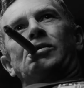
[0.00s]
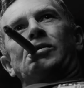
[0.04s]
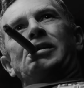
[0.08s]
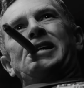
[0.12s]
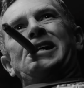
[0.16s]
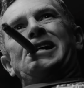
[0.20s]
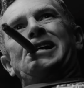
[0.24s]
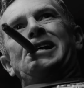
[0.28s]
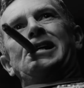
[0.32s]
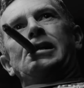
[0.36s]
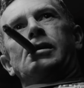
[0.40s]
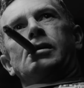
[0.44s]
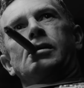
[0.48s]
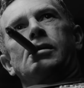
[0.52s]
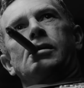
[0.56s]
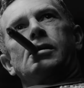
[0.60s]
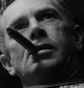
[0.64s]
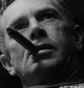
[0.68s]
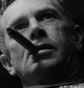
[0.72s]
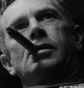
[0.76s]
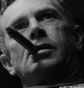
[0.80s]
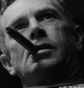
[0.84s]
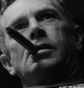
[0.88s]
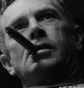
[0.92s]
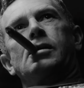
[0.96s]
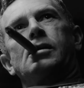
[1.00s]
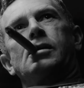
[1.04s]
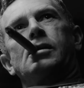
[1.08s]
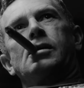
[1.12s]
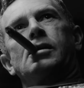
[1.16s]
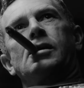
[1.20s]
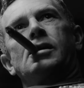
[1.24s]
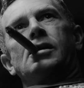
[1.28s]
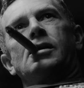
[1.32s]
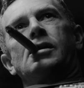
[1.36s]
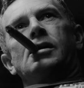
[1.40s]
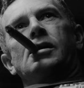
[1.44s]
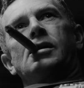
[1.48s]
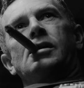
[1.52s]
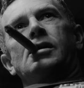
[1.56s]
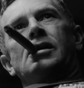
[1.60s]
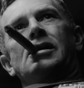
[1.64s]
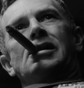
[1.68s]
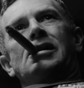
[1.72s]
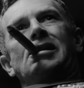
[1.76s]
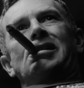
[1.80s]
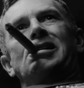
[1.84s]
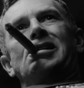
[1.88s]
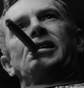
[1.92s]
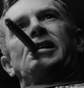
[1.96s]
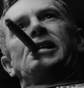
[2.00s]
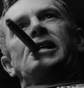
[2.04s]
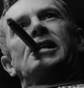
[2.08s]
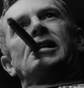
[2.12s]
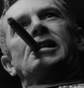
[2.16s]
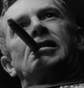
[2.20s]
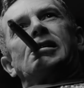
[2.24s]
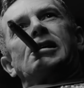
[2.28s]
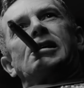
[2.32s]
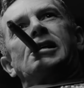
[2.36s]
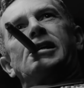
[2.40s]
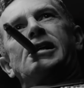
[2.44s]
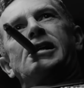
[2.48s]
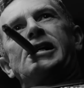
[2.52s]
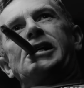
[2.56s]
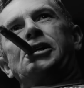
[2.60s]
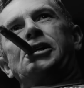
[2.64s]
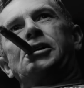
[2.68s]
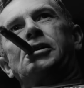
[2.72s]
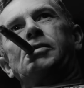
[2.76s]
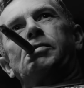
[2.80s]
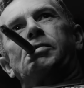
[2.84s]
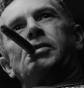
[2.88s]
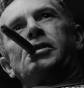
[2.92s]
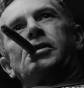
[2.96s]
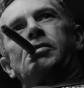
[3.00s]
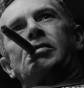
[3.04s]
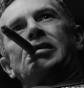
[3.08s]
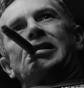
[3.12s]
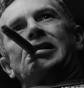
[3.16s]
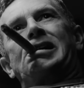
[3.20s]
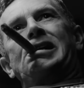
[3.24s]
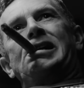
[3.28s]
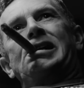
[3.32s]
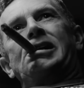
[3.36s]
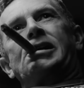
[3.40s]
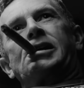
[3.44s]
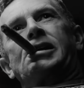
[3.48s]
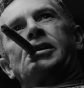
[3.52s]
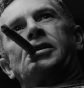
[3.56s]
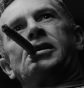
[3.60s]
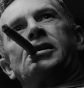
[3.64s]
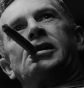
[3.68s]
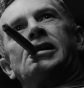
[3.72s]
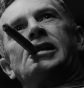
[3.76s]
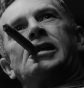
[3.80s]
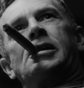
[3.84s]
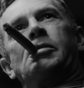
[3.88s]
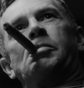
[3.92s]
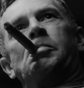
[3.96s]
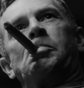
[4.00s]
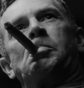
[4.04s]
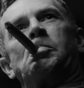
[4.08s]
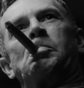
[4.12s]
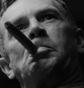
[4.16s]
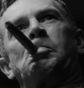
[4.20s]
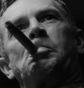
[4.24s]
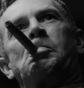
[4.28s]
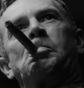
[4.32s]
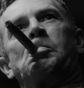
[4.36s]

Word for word: the training, nor the inclination for strategic thought.